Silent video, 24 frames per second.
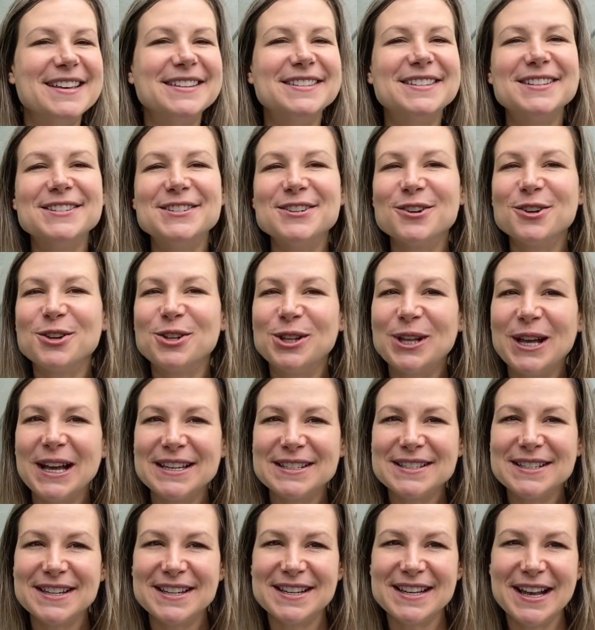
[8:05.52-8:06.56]
This is your
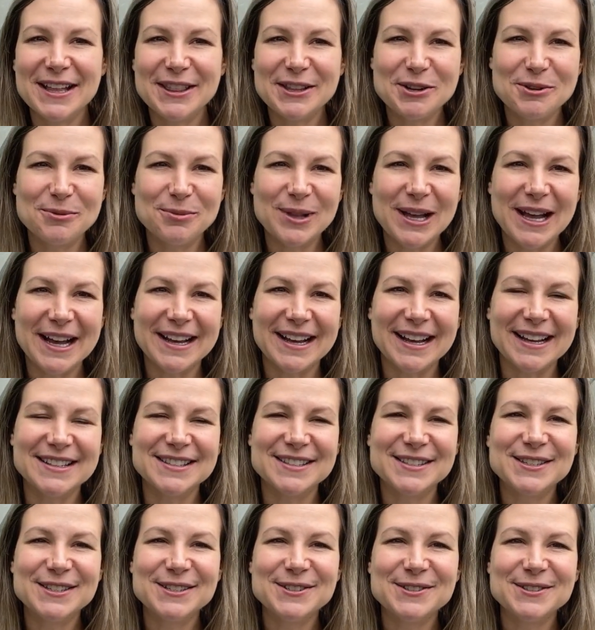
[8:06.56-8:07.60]
classic yellow
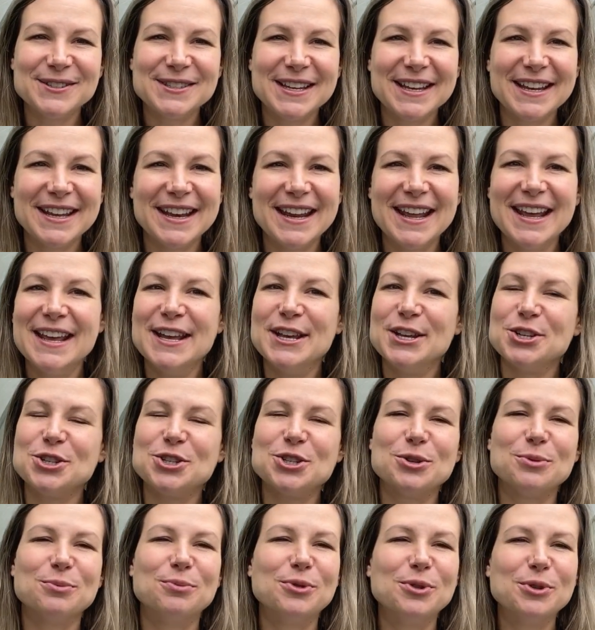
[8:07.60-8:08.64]
Black-eyed Susan.
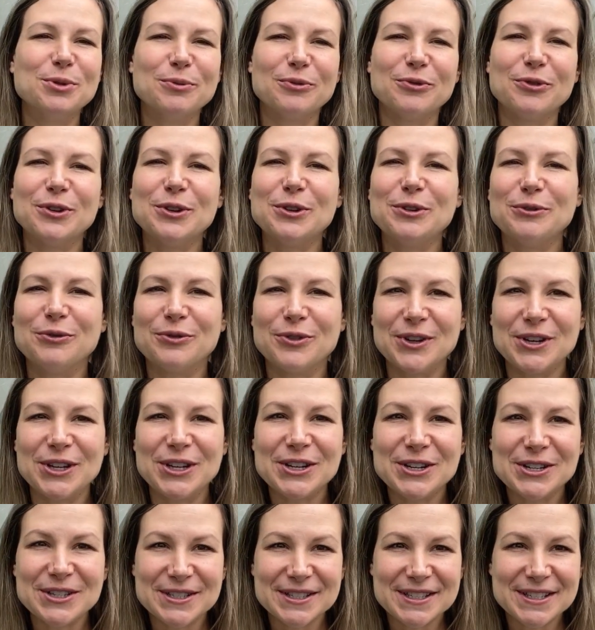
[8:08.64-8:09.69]
She'll bloom for you for
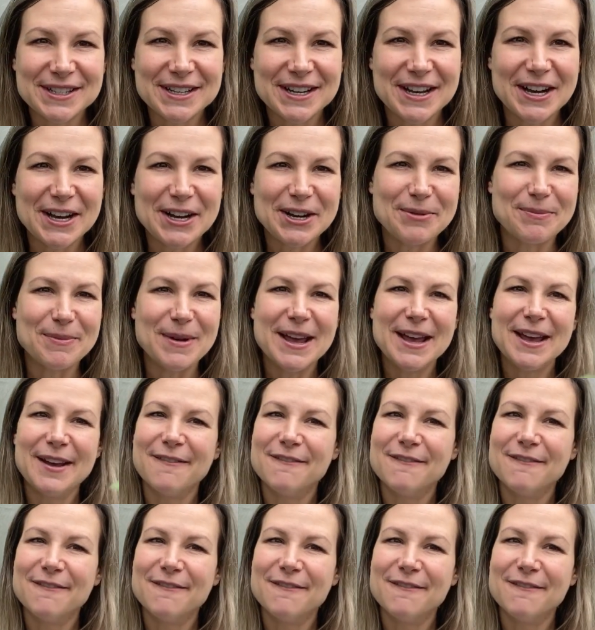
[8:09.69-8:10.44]
years to come.